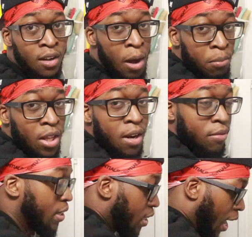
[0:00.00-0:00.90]
I'm
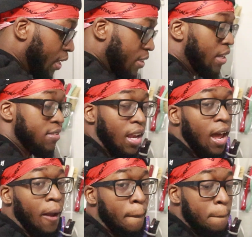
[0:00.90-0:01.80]
literally like this.
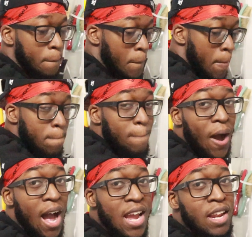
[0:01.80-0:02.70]
Like,
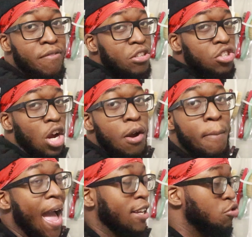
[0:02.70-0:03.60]
I ain't even turned
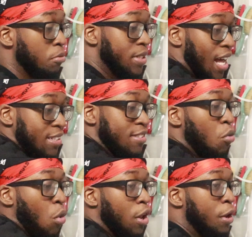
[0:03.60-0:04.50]
back to him because I
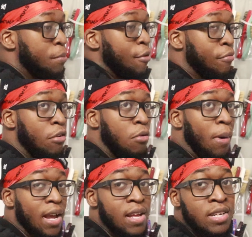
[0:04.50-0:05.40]
still wanted him to feel
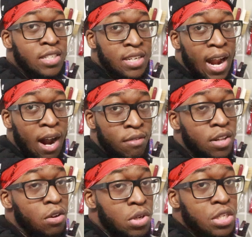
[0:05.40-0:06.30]
my energy that I
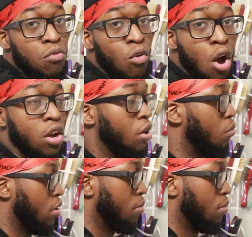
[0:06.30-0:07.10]
really wasn't rocking with